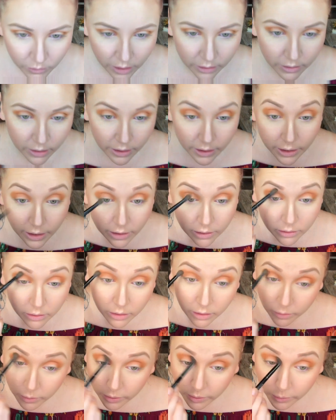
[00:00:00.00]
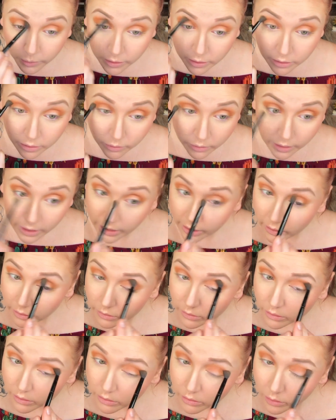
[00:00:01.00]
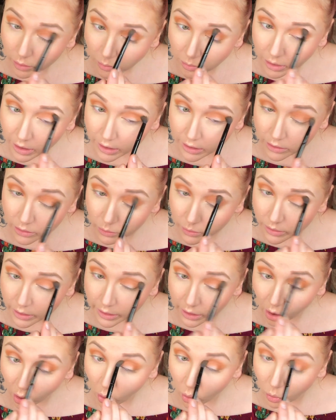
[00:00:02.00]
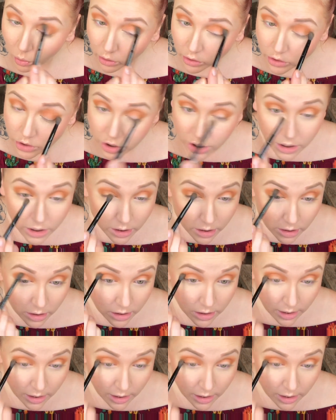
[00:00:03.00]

and then I kind of look what I want to do next. So I'm kind of doing like an orangey